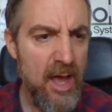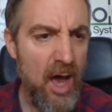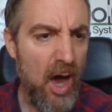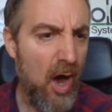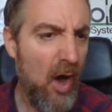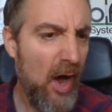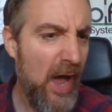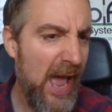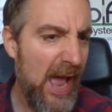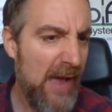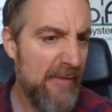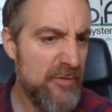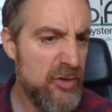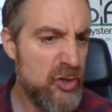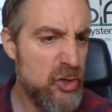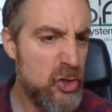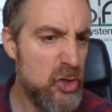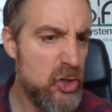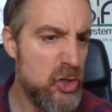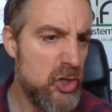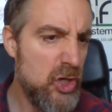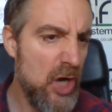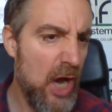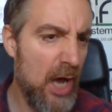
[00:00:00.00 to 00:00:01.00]
I have
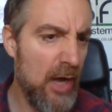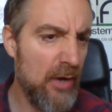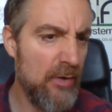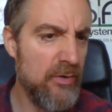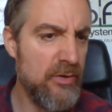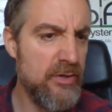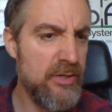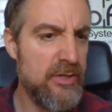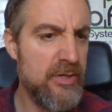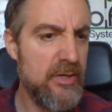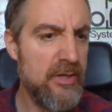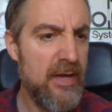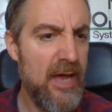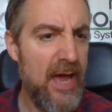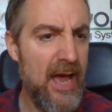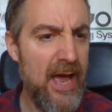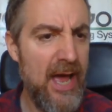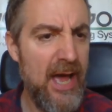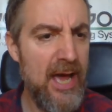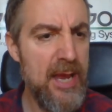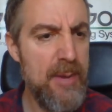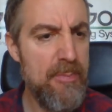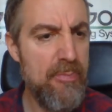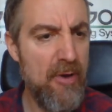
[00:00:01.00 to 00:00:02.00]
shunned
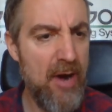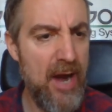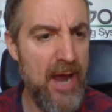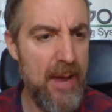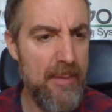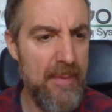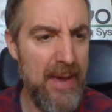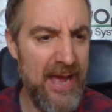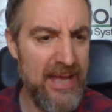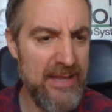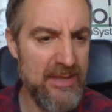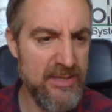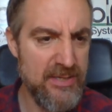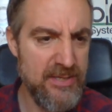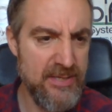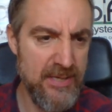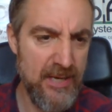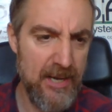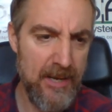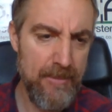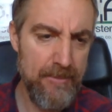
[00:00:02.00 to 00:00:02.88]
Abraham Ancer.